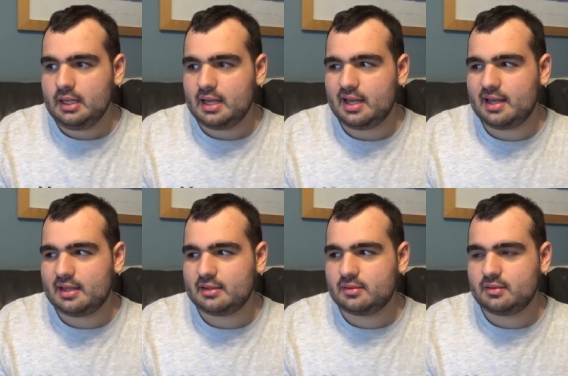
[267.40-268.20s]

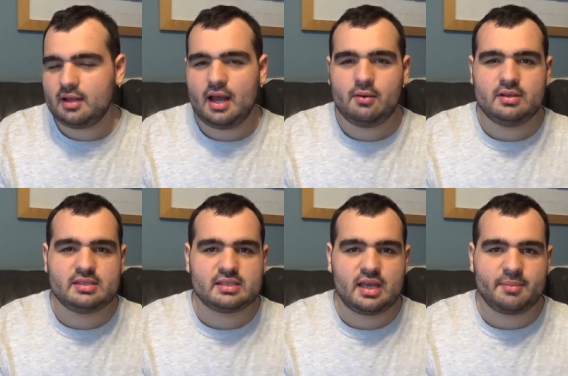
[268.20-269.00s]
And
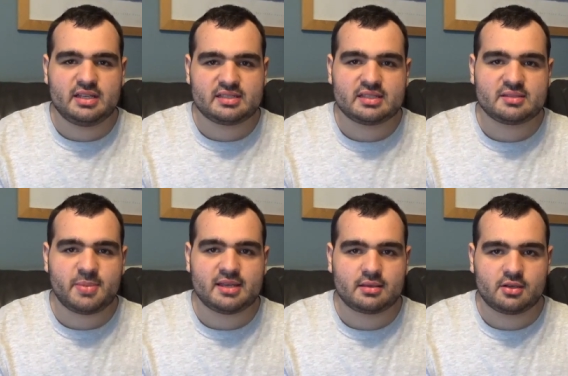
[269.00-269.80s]
this is
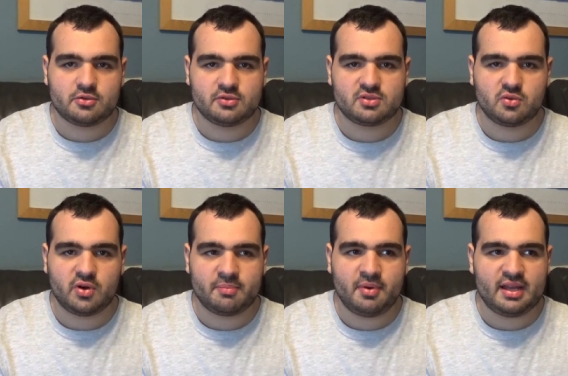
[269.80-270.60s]
based on a true
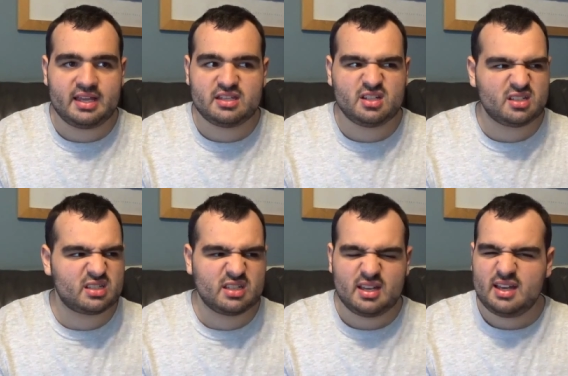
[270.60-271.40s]
story, but it's
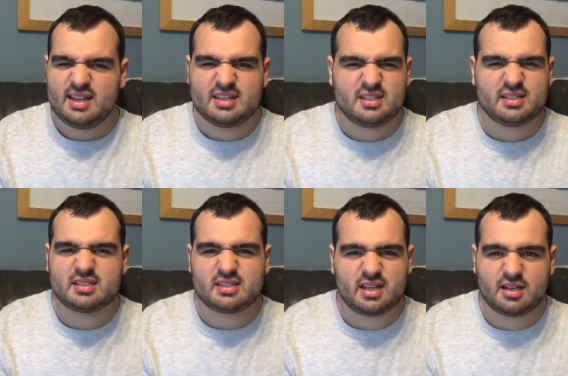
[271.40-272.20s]
just... it's just
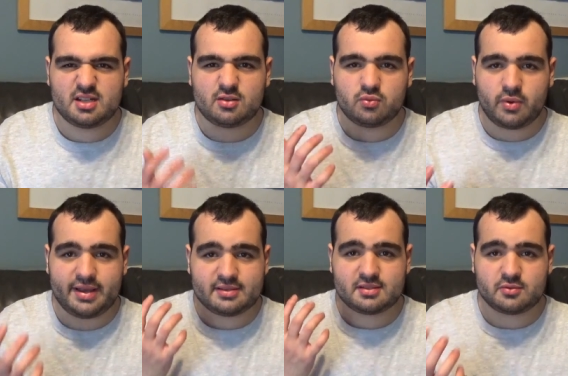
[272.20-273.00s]
such a
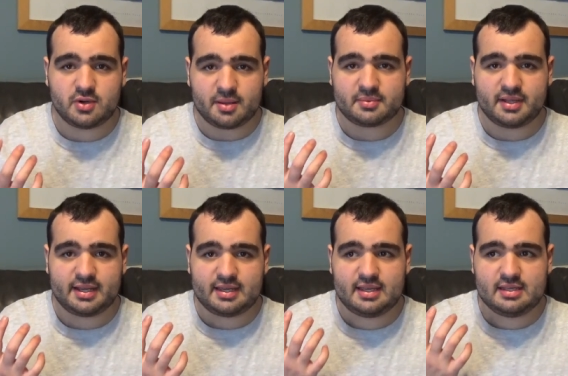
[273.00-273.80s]
great script.
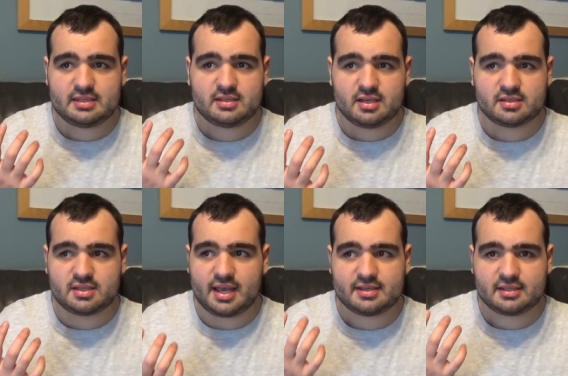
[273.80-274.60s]
Like, it isn't just,
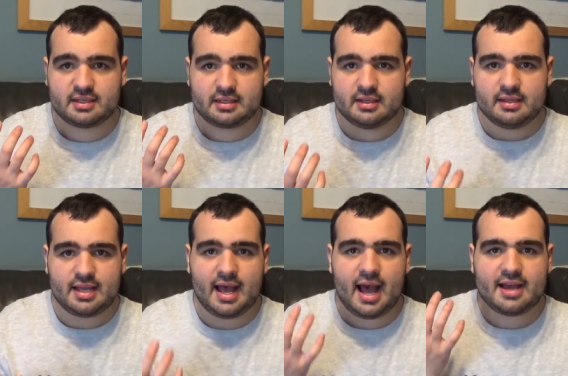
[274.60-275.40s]
like, something
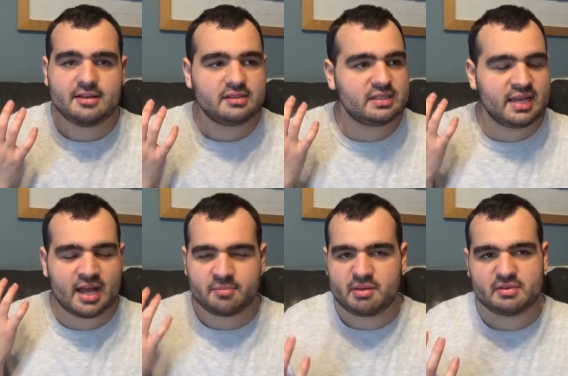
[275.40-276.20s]
that I could see
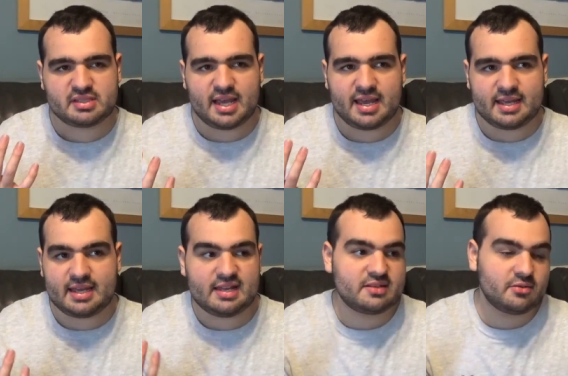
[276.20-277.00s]
other people saying,
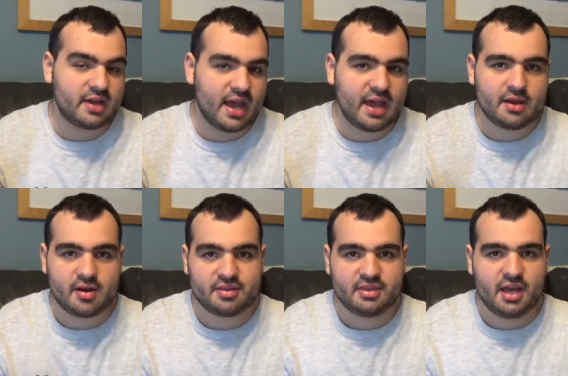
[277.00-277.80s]
it's okay, or
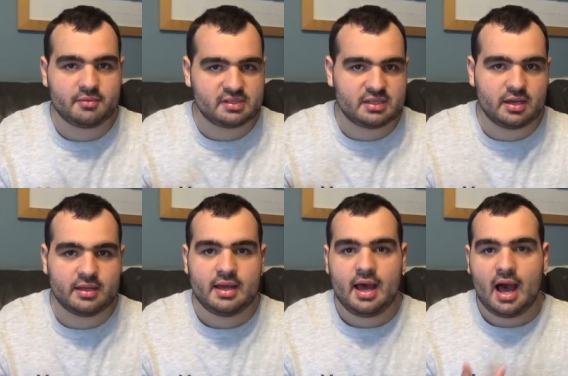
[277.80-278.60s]
I thought it was
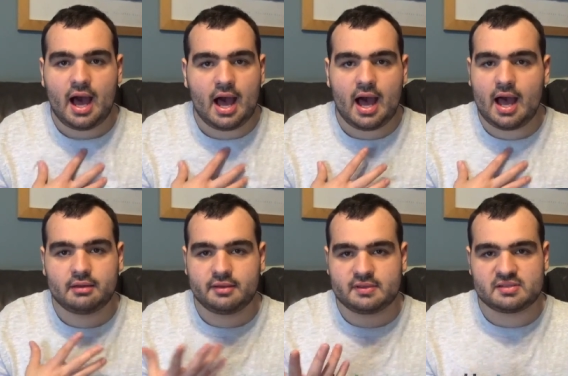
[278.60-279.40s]
good. I
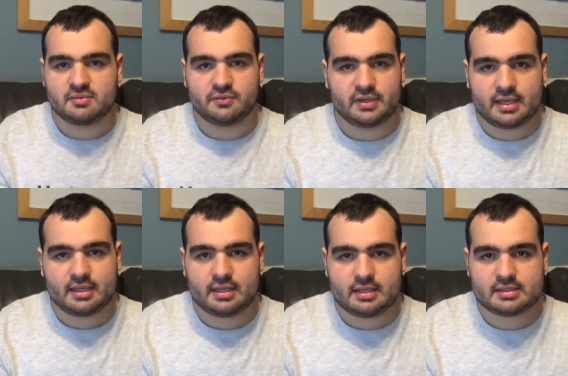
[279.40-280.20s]
love this movie.
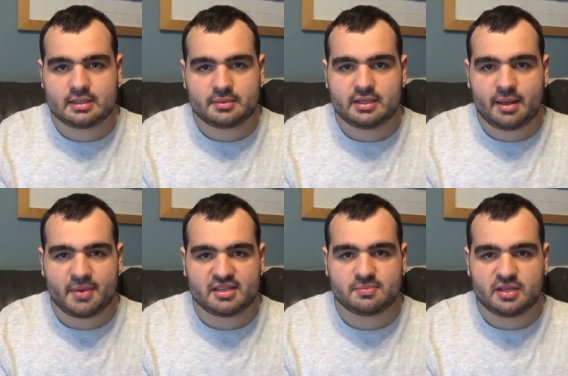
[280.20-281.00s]
It's something that
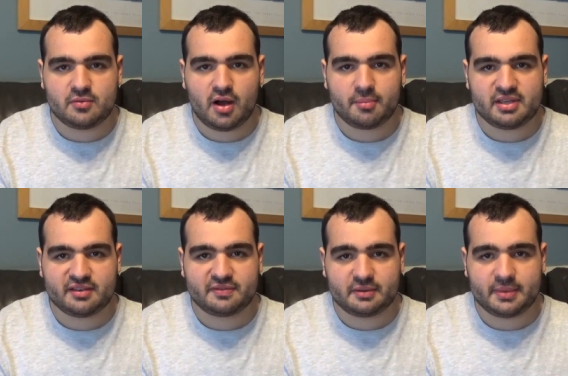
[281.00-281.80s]
makes me want to be
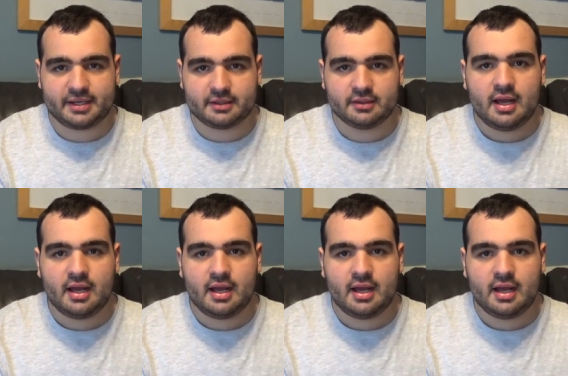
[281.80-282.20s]
a filmmaker.